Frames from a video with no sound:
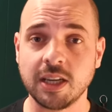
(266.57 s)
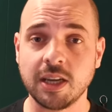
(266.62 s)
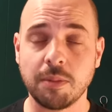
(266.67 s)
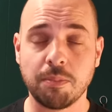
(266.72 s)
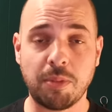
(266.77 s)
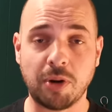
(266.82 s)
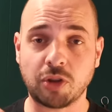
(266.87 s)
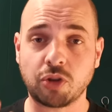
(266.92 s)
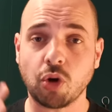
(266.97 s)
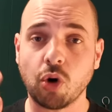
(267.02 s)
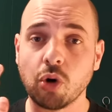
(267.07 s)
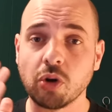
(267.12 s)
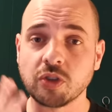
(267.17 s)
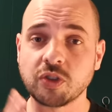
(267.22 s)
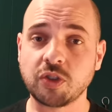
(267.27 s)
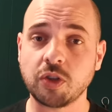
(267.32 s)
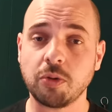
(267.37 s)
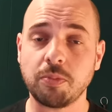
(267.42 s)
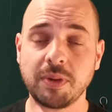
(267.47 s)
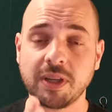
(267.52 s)
but
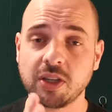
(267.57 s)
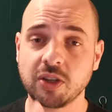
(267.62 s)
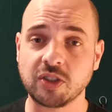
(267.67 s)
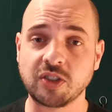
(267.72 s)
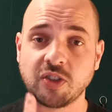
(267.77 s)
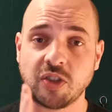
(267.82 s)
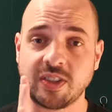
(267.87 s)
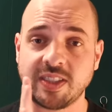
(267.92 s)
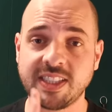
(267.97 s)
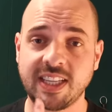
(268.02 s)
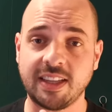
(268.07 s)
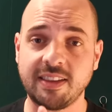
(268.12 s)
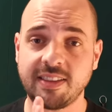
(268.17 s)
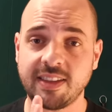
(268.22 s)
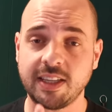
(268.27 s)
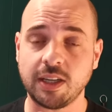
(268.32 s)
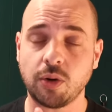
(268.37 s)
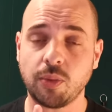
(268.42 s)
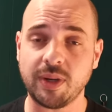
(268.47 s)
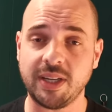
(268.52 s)
also because the Tian
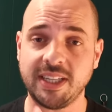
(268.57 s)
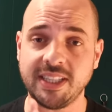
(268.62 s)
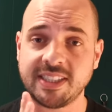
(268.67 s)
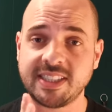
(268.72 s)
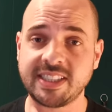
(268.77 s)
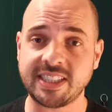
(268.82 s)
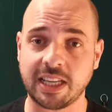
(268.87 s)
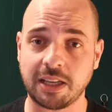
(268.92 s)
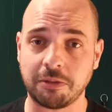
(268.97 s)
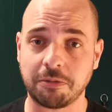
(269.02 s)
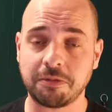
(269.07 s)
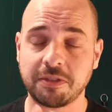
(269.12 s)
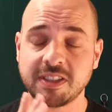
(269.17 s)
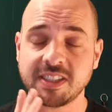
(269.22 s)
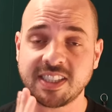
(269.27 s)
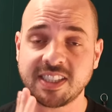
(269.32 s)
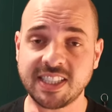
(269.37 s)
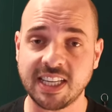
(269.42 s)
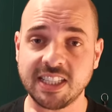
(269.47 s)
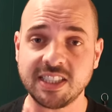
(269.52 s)
Ti Hui itself
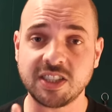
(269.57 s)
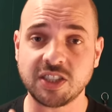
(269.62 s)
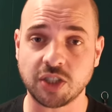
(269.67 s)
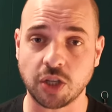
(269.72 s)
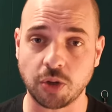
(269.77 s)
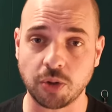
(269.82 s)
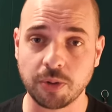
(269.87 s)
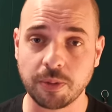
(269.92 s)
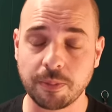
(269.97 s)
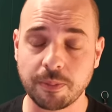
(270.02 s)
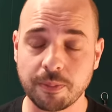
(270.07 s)
said so,